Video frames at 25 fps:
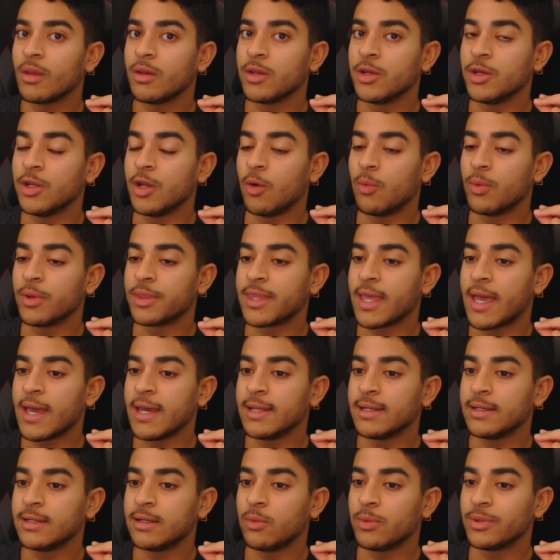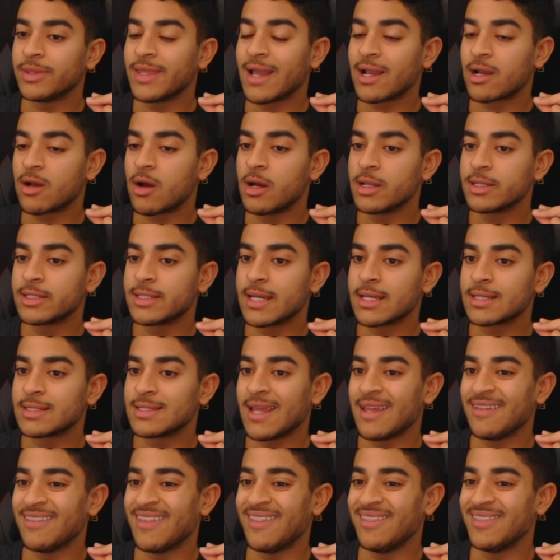with that context
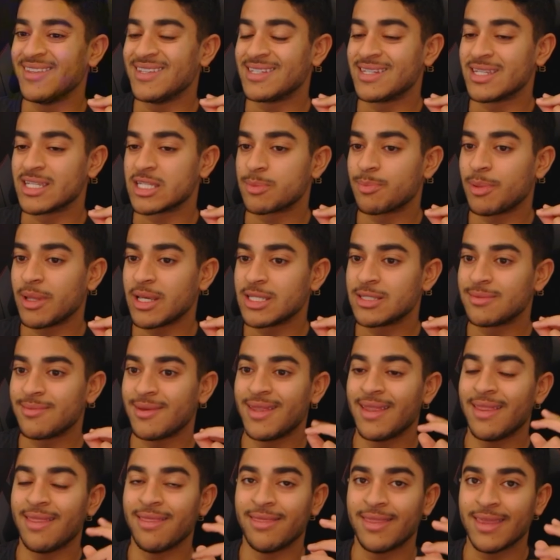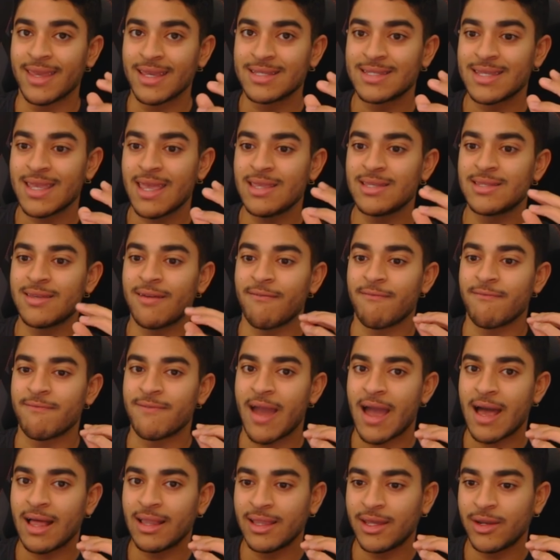and then this displacement, this is a
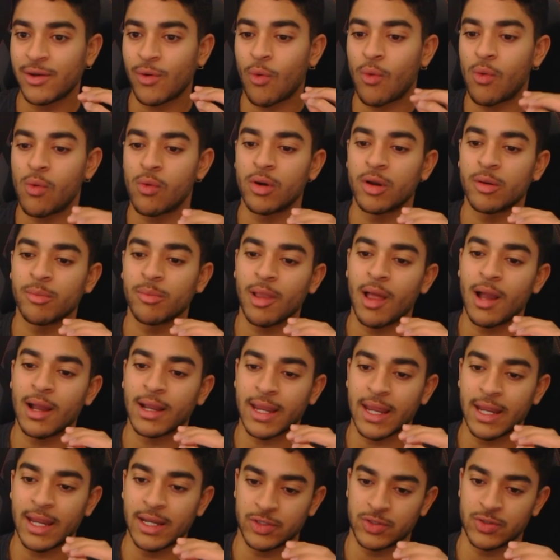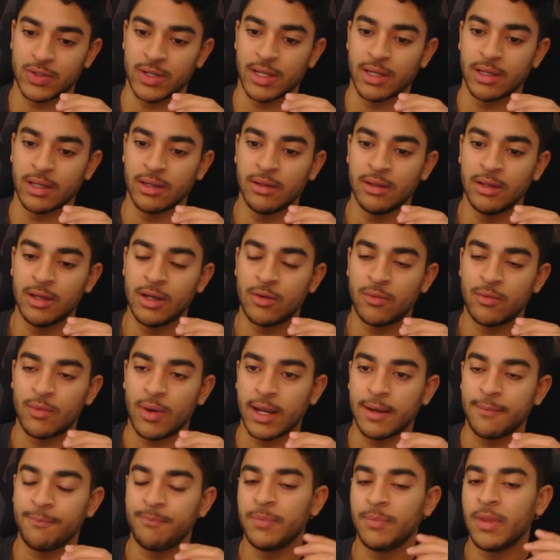valid order block entry,
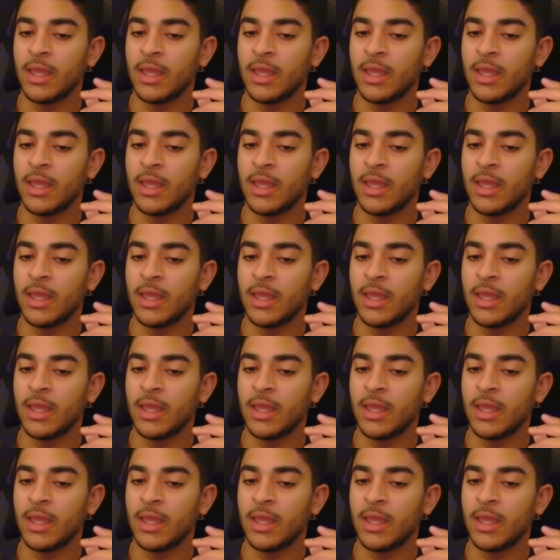right?